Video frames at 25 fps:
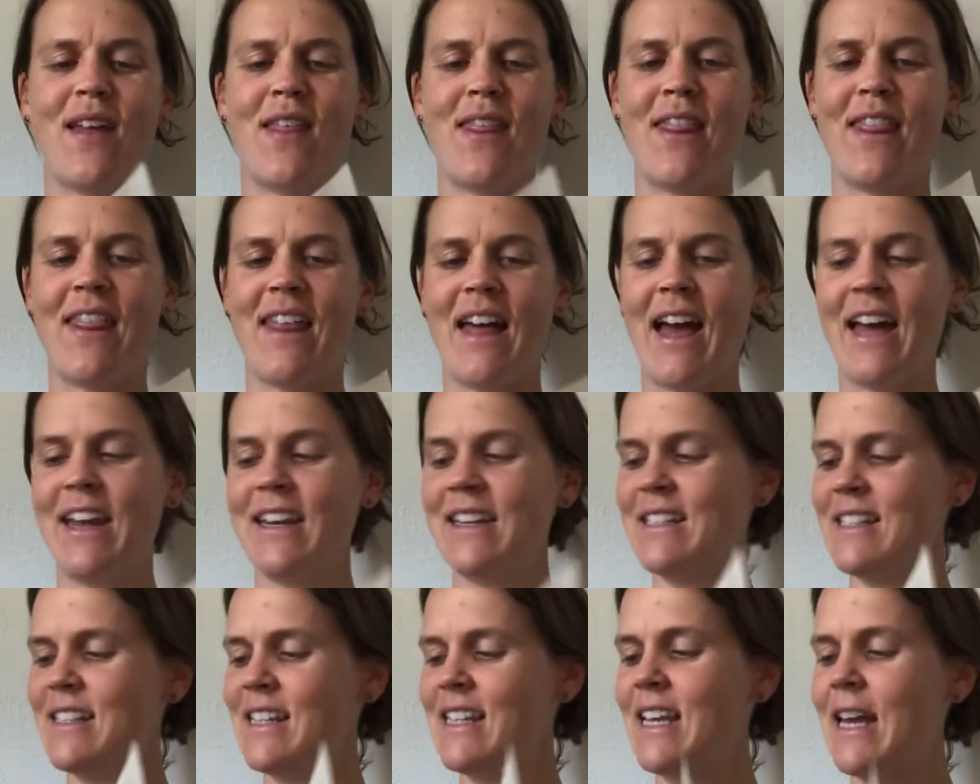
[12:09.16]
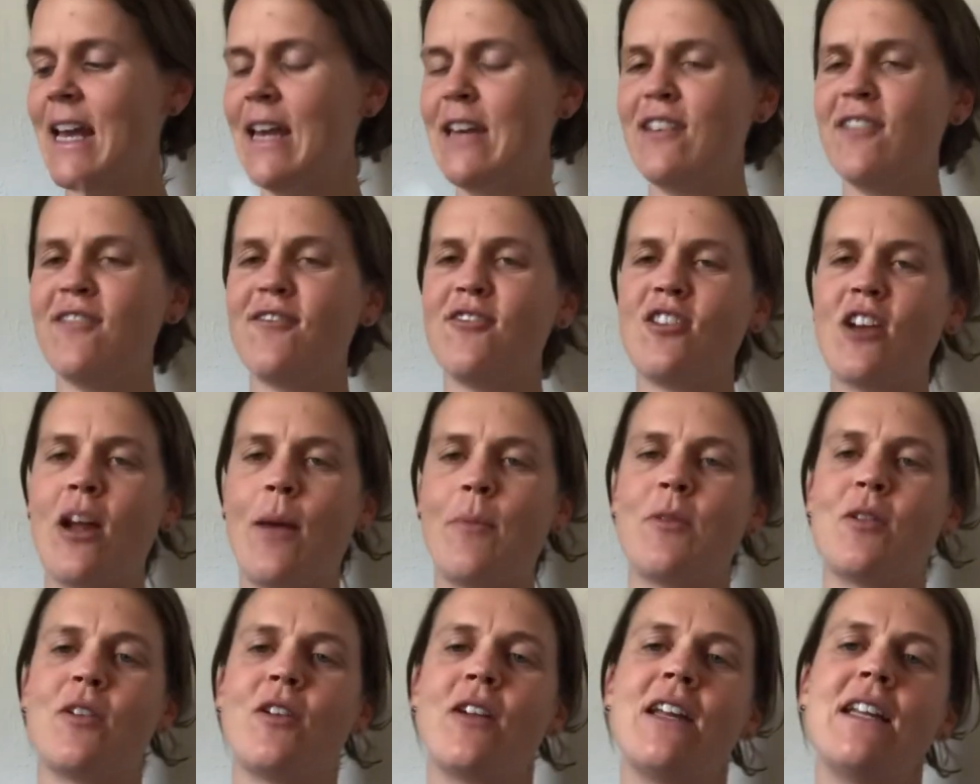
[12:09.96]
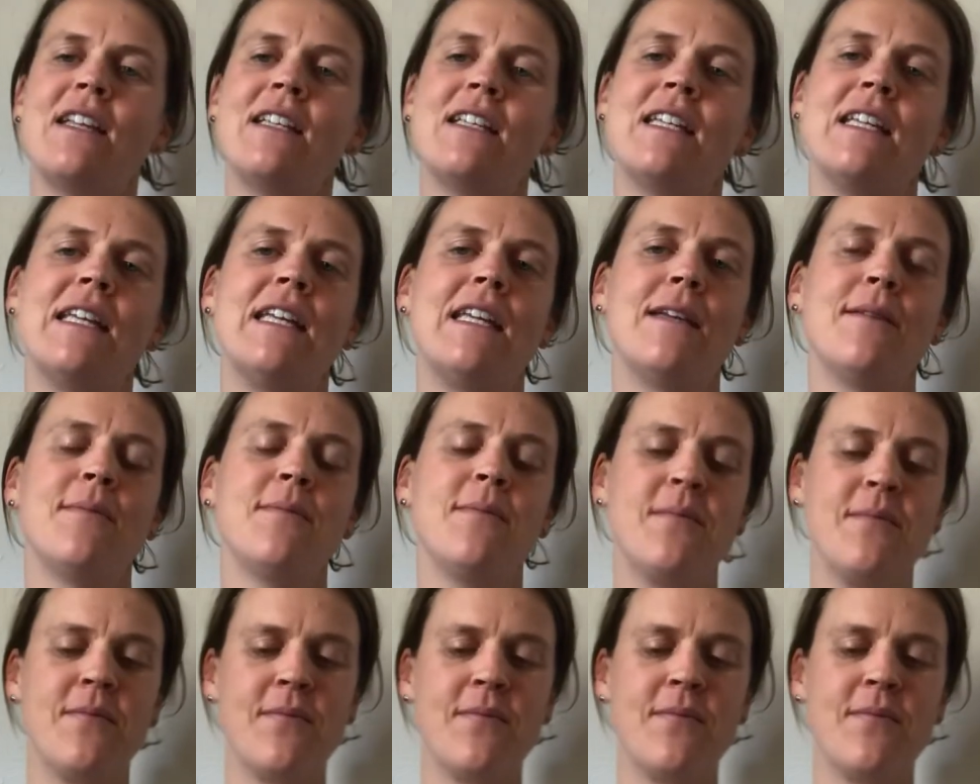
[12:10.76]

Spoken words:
That is the end of chapter 18.